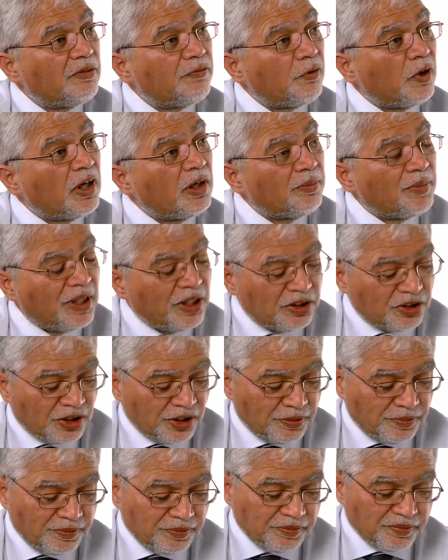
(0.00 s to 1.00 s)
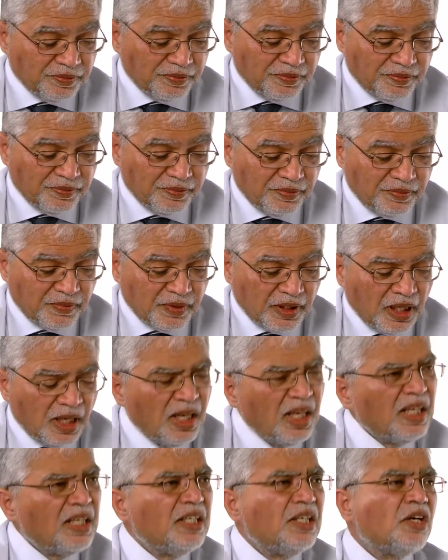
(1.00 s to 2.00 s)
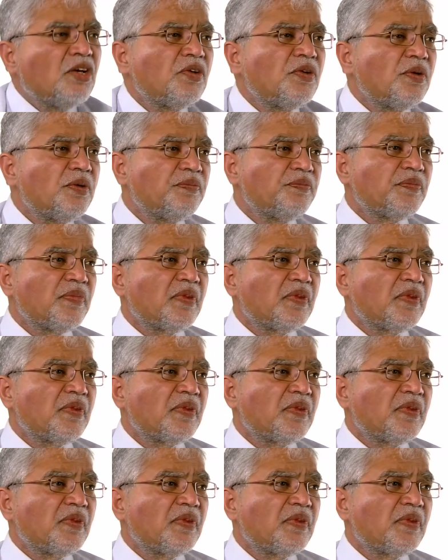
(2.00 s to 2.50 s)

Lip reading: foreign minister. You know,